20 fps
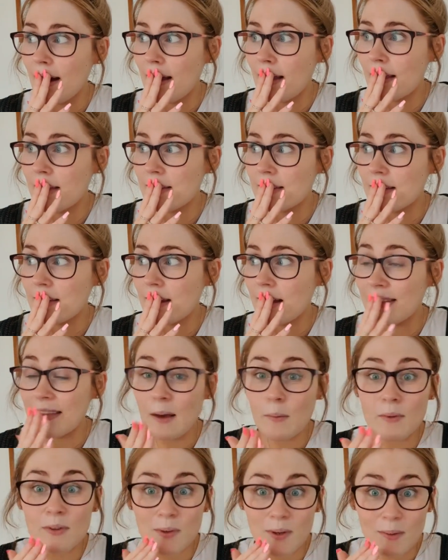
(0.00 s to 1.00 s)

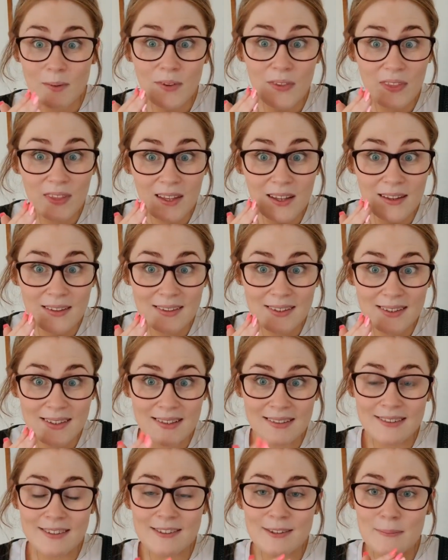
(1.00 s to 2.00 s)
And that was when I was
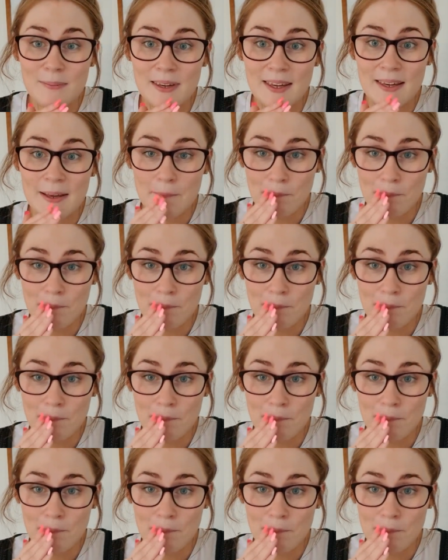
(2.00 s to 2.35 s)
13.